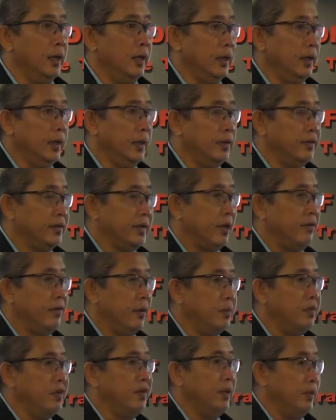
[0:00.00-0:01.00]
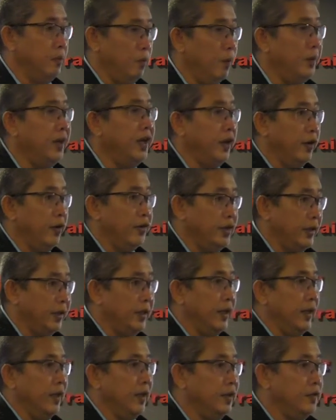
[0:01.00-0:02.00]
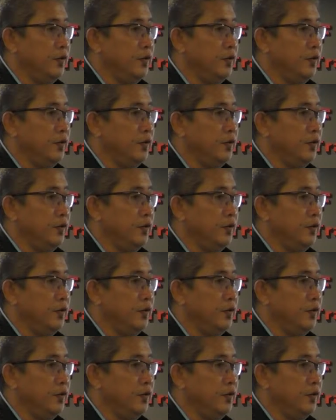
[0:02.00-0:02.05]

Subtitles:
the staff representative will be negotiating.